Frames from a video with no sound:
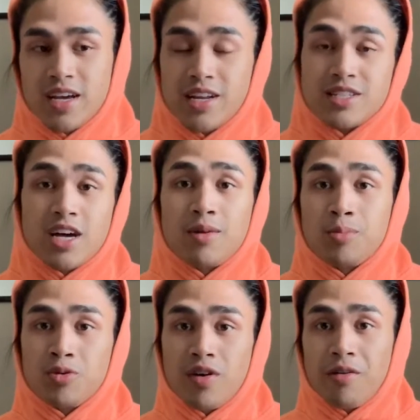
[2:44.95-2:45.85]
and it's time to
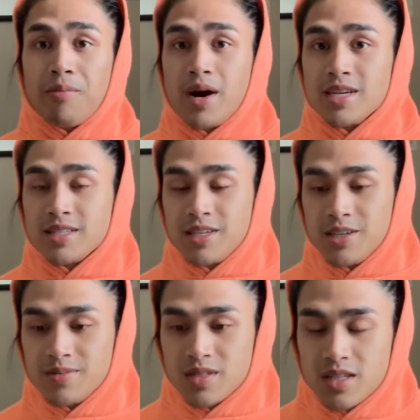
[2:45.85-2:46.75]
move on to
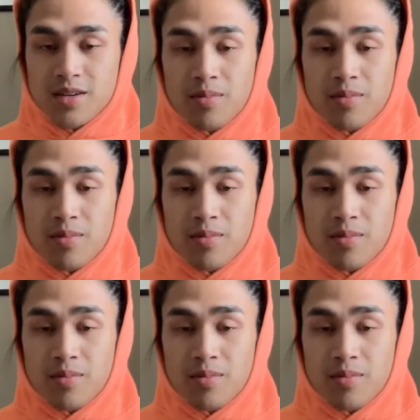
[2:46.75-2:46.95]
biceps,